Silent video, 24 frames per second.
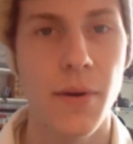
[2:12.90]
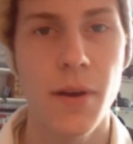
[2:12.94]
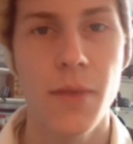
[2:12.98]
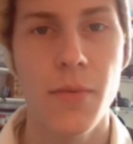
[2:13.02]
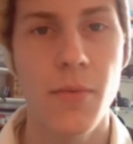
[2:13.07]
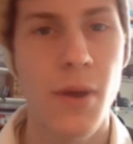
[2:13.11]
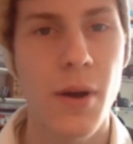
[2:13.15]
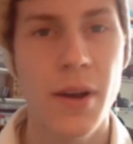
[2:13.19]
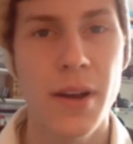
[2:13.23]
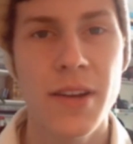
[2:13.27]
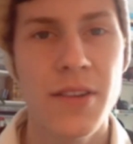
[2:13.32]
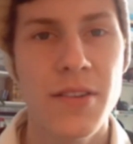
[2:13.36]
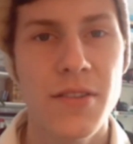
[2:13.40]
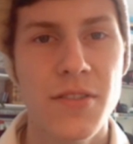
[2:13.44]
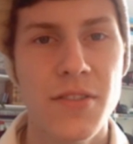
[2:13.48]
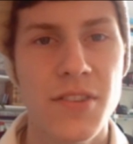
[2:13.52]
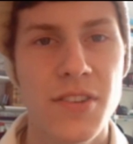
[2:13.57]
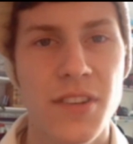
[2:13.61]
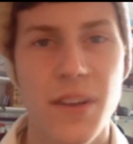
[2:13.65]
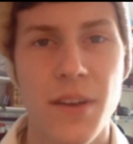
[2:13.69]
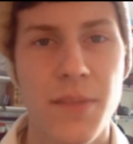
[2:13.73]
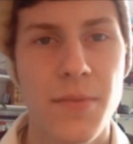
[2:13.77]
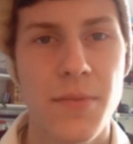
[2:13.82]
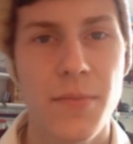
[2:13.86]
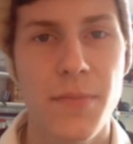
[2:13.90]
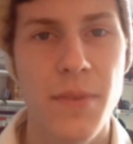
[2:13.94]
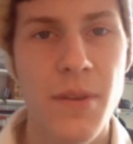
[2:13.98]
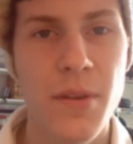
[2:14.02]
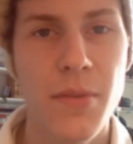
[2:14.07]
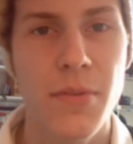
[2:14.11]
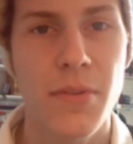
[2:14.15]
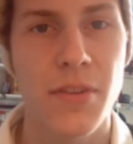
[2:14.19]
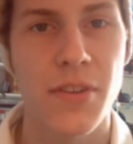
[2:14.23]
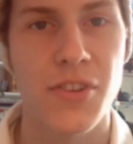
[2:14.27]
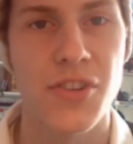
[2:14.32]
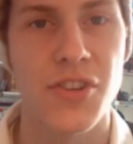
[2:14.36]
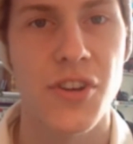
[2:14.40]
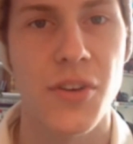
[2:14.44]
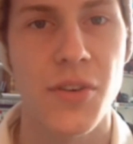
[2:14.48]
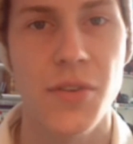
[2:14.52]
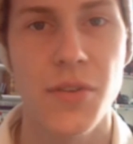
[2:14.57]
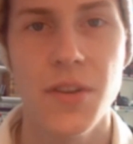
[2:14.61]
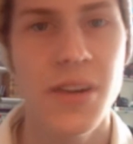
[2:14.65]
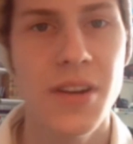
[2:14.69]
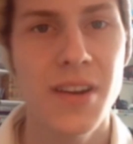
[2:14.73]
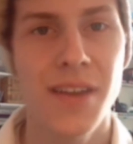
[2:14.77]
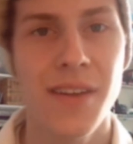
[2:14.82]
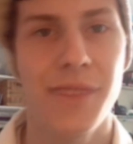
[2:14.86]
why didn't you just come to me with the show?
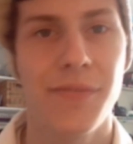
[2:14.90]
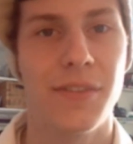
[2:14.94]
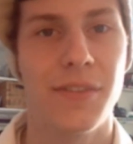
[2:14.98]
You didn't